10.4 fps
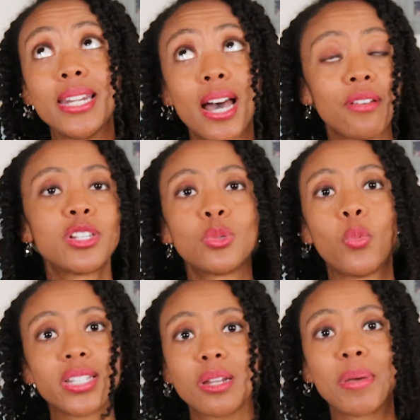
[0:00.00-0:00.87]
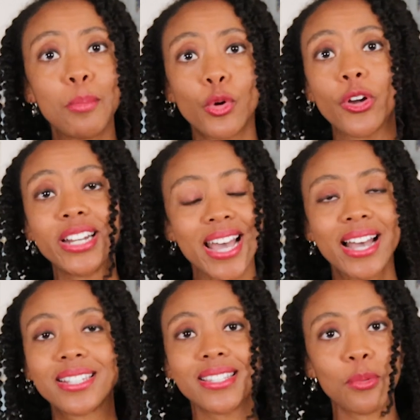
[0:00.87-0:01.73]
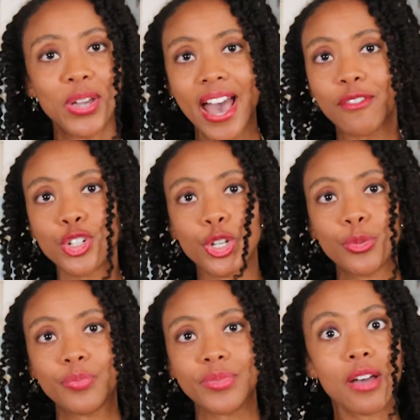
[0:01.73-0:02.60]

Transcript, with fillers: none of us wants to pay more in taxes than we have to.